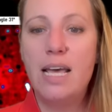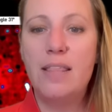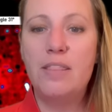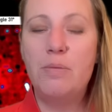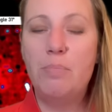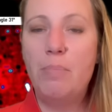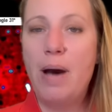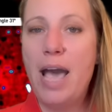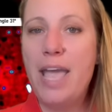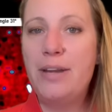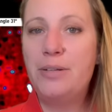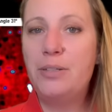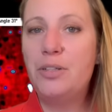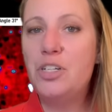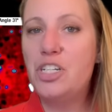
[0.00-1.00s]
The
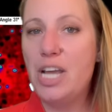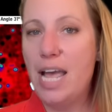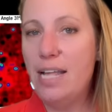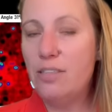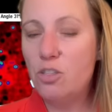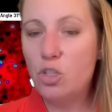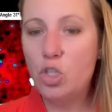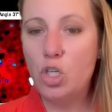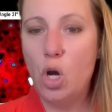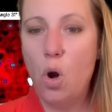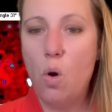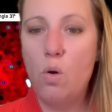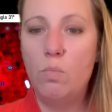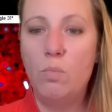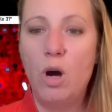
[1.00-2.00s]
minor jets
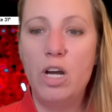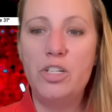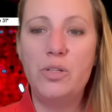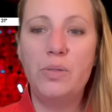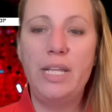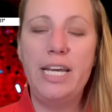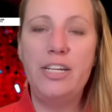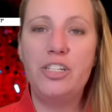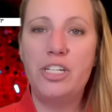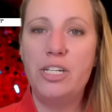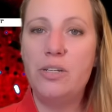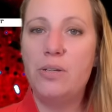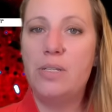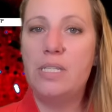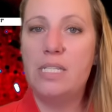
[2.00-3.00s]
show modulation
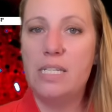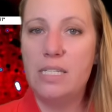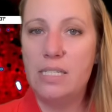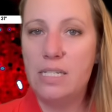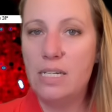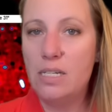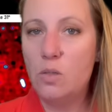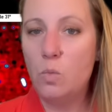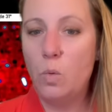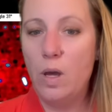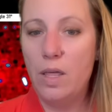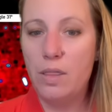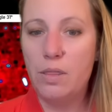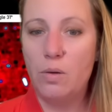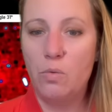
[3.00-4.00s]
consistent
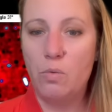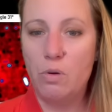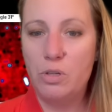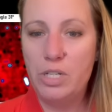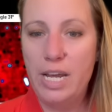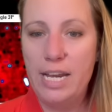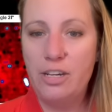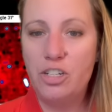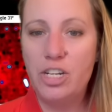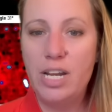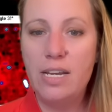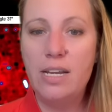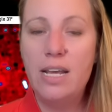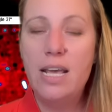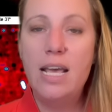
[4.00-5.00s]
with
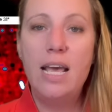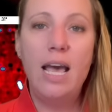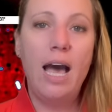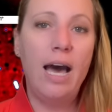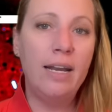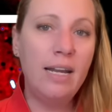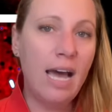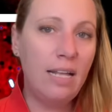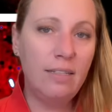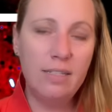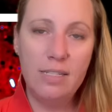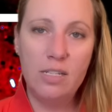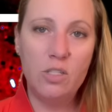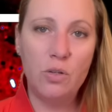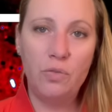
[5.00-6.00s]
rotation.
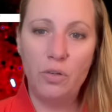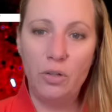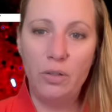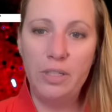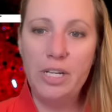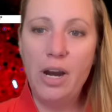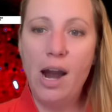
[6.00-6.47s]
Analysis of earlier